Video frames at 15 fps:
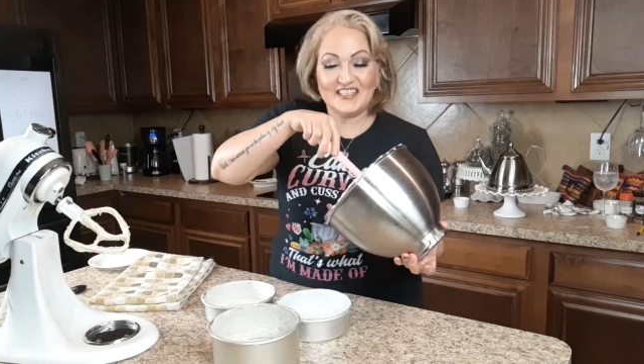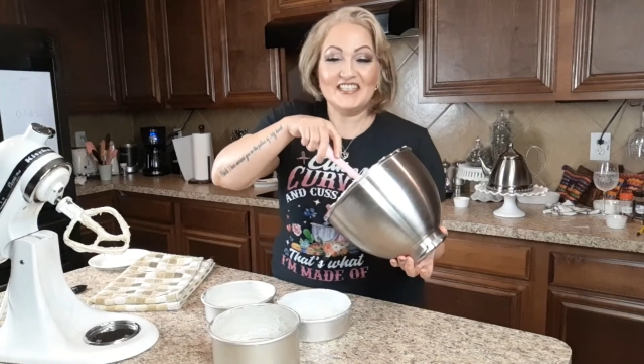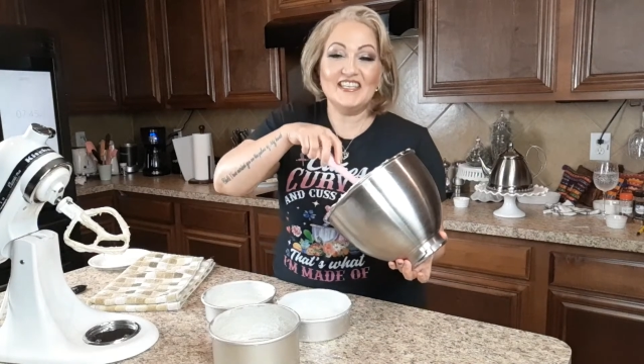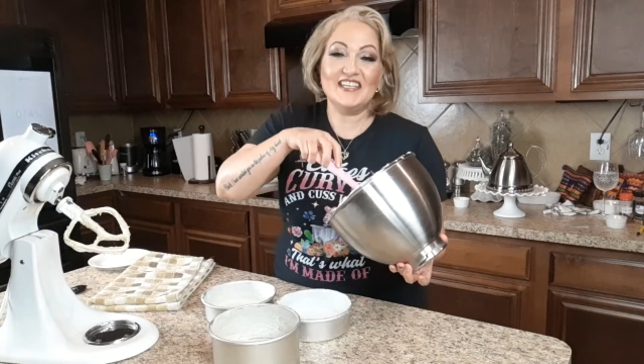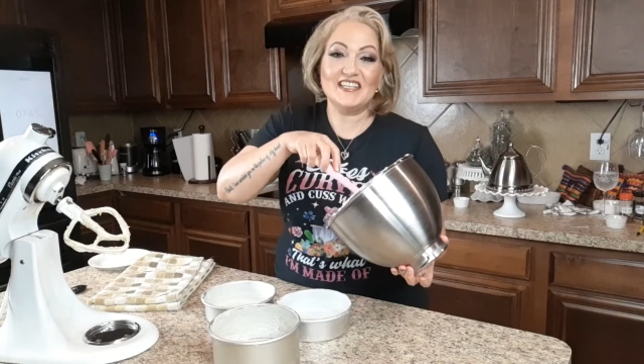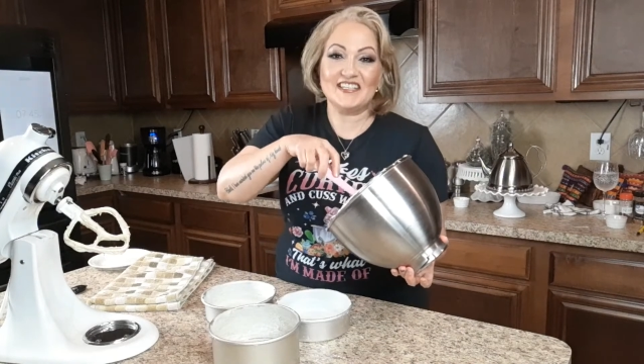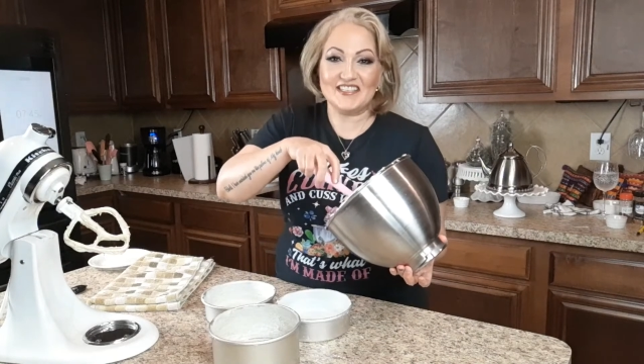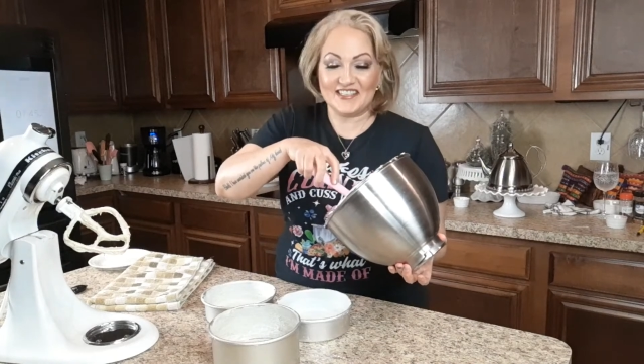
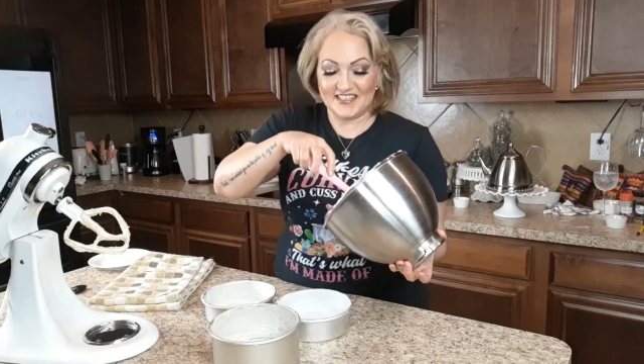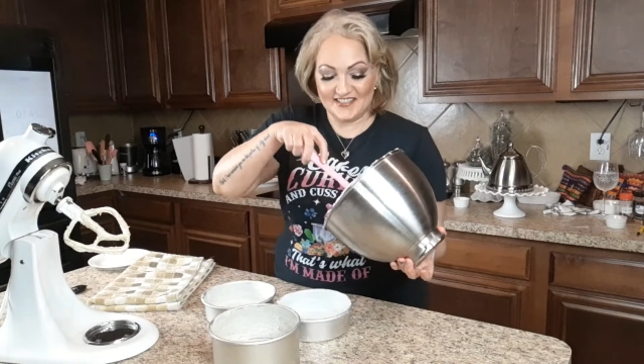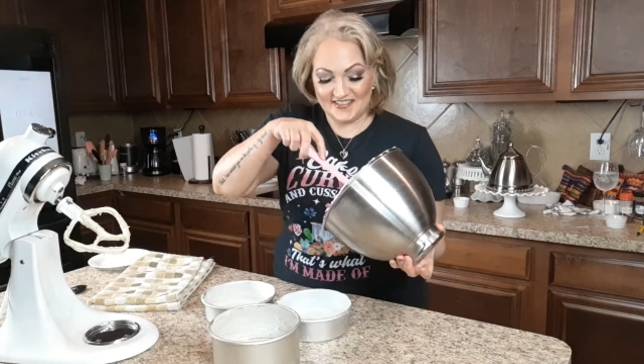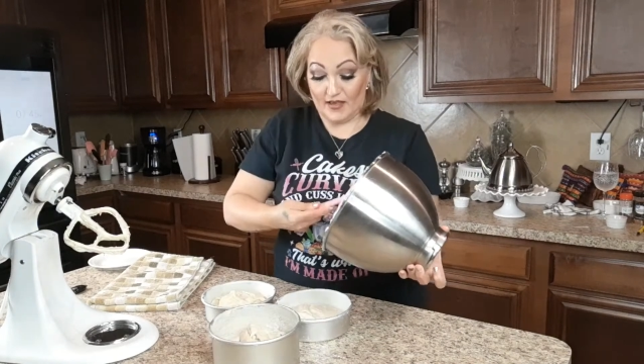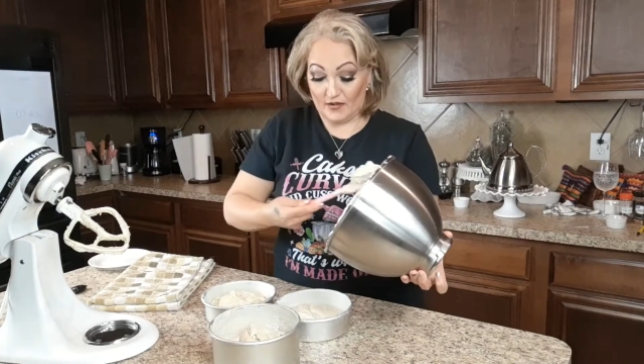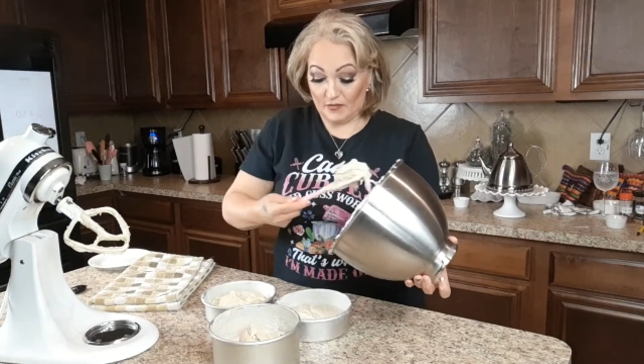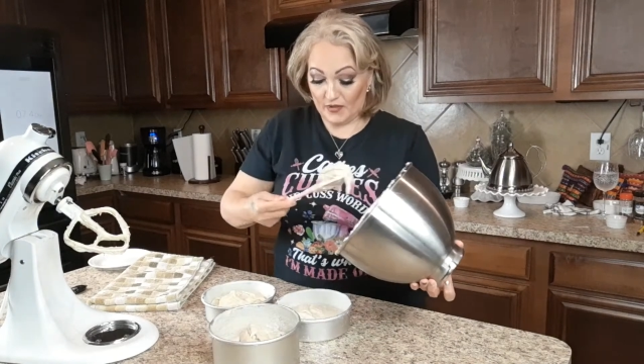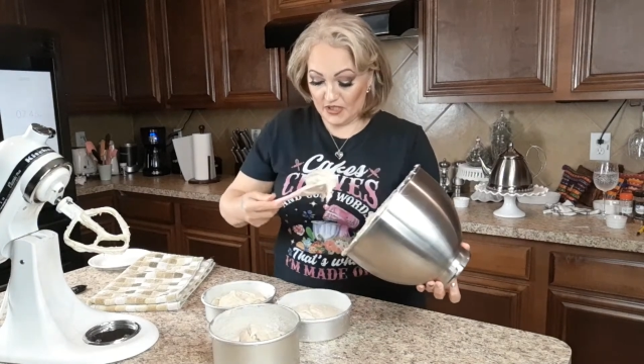Yes.
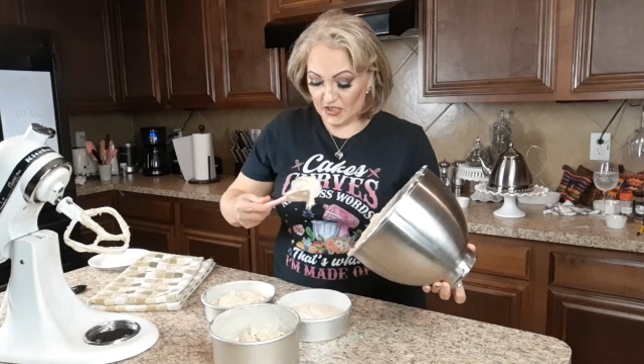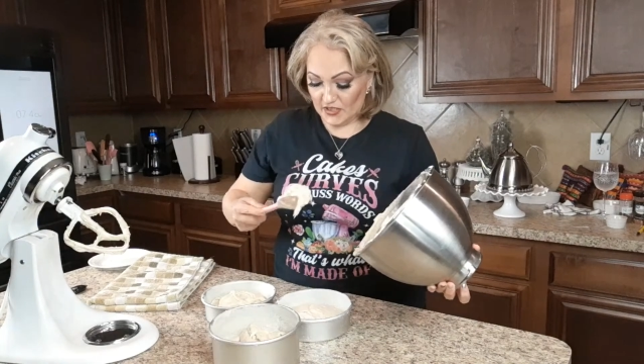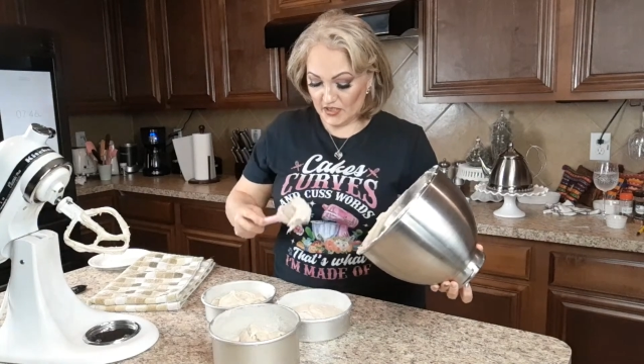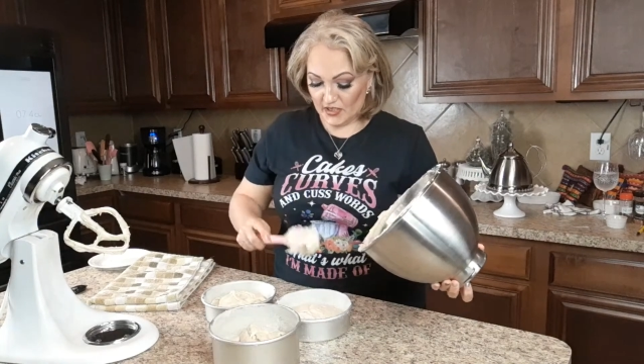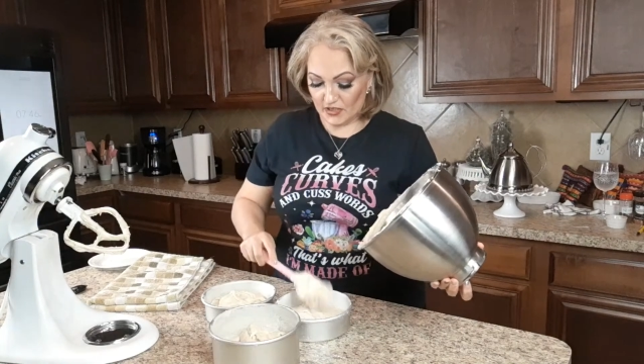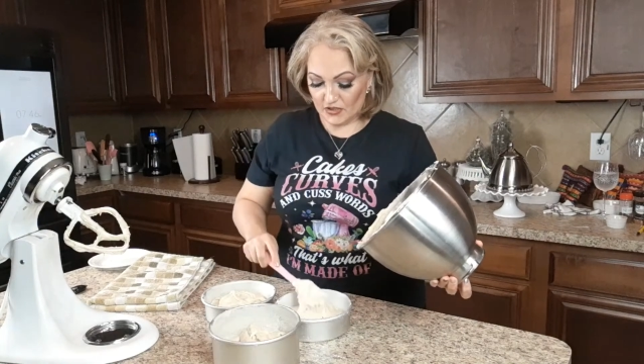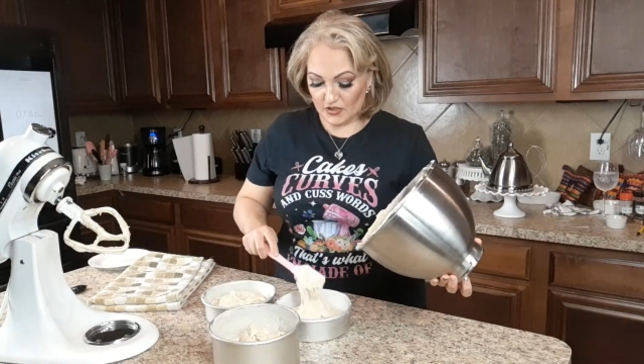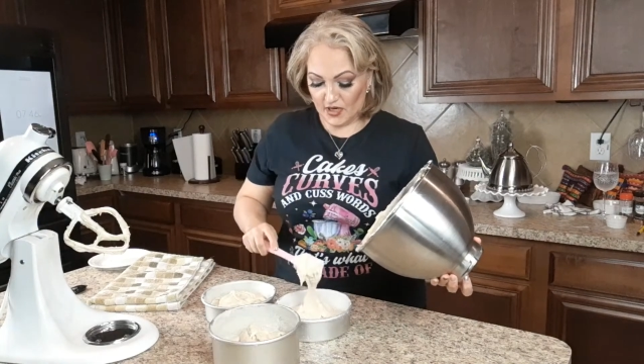And we're just
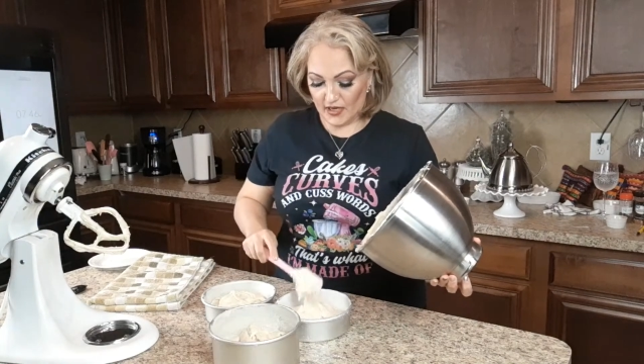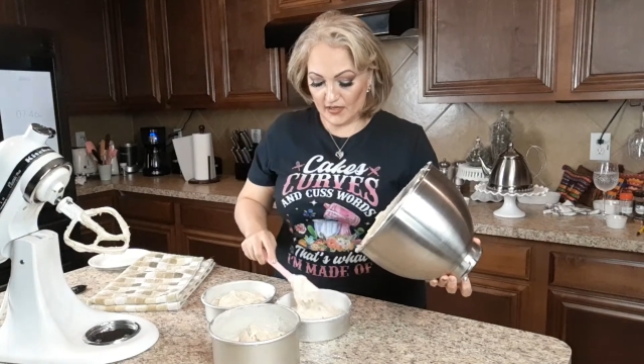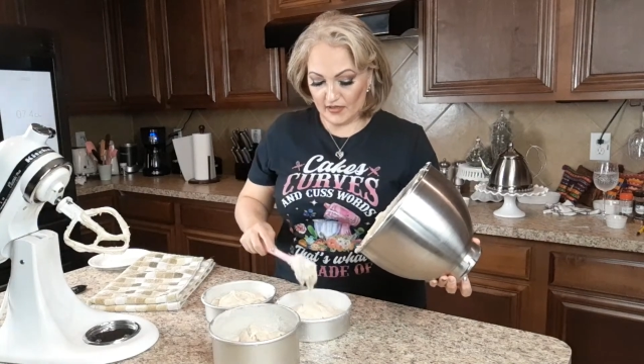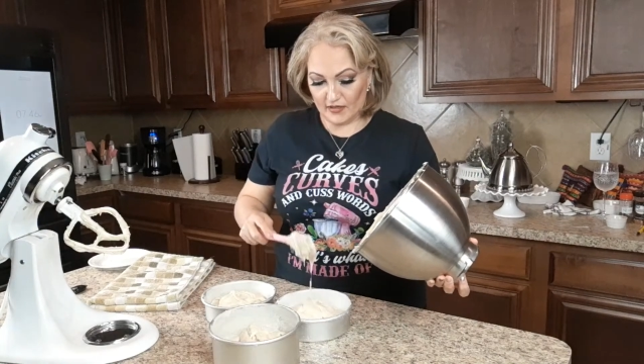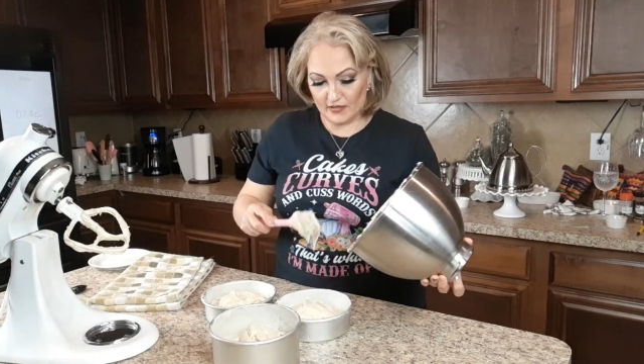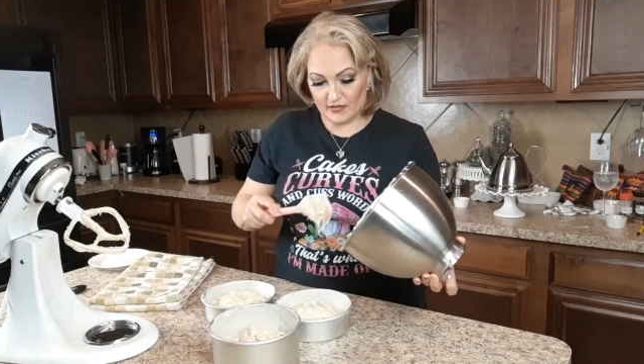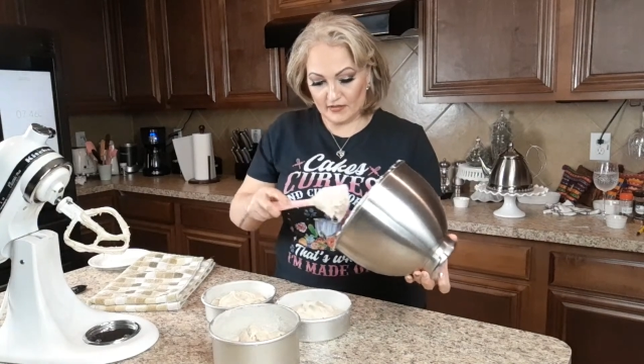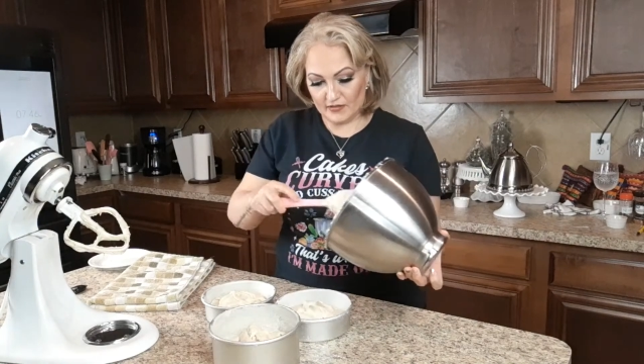going to try
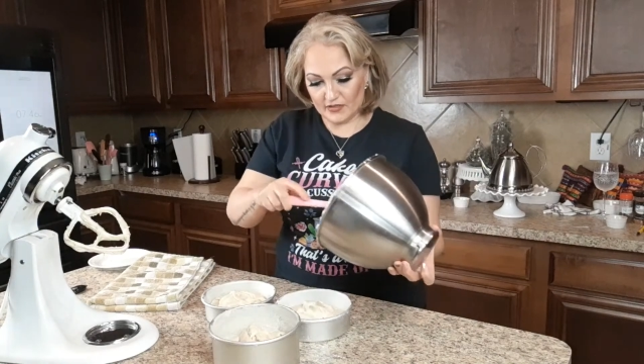to